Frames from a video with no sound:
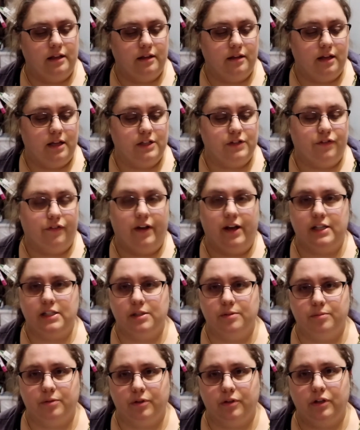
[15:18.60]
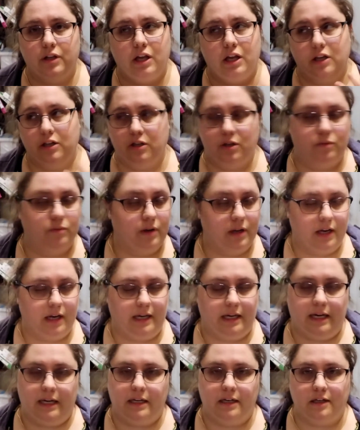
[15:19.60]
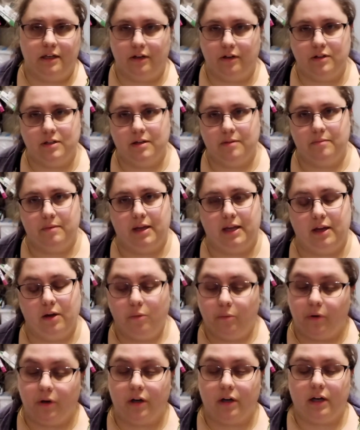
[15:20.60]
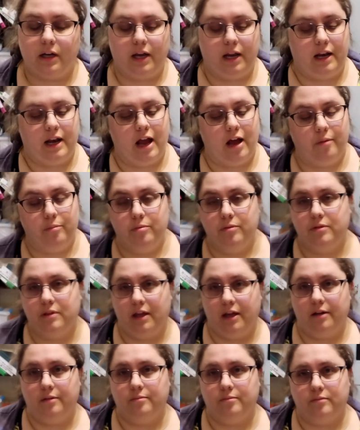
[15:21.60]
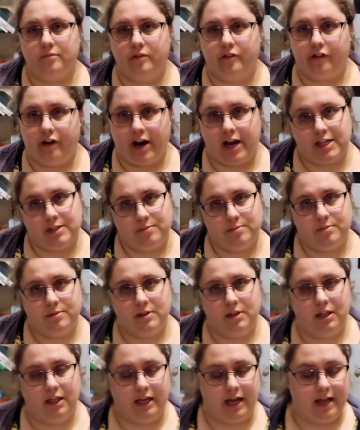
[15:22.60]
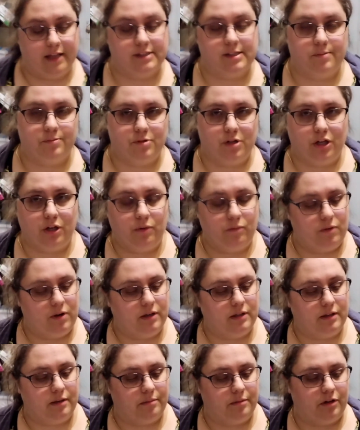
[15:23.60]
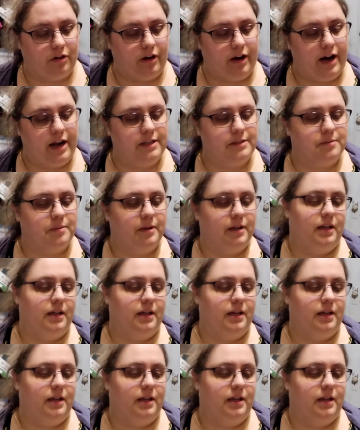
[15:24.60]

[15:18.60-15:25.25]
It's flexible. You can do what you need to do to make it work and help them grasp the concepts that you want them to grasp.